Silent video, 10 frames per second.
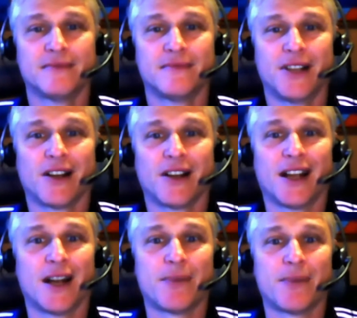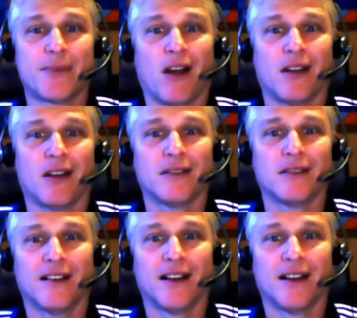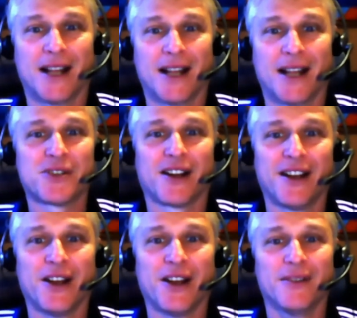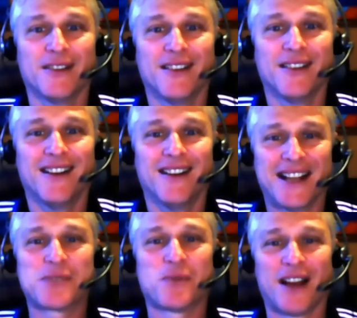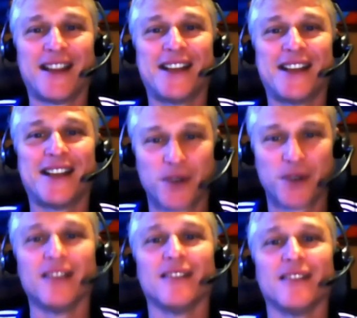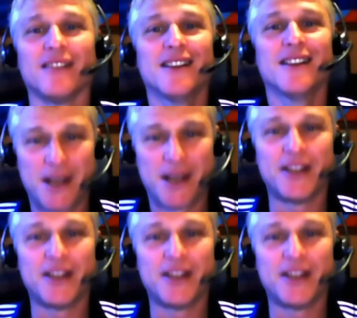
You're going to get up and run. I mean, that's what you're going to do. That's why they drill people in the